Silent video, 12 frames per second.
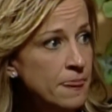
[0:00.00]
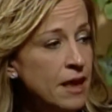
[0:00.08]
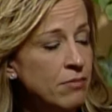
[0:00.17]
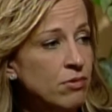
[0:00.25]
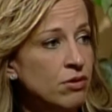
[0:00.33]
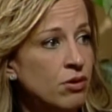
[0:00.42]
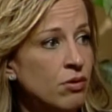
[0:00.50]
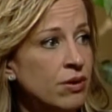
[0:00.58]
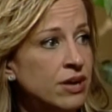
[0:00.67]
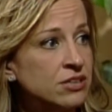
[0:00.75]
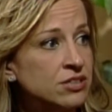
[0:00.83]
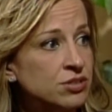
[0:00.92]
And we're
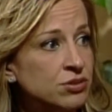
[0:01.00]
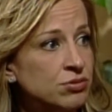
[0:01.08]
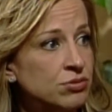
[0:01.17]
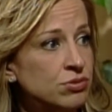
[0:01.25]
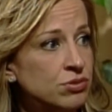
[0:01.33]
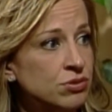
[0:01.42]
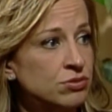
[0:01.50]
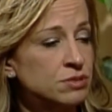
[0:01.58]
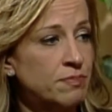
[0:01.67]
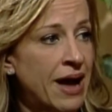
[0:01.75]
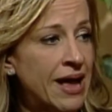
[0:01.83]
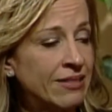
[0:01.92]
going to use
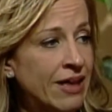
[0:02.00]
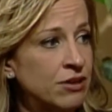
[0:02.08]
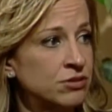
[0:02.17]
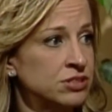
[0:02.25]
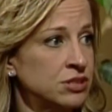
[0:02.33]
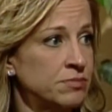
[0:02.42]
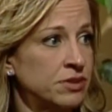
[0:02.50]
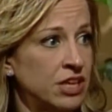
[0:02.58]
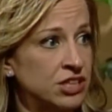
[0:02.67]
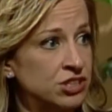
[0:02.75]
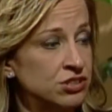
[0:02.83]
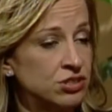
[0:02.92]
bilateral stimulation,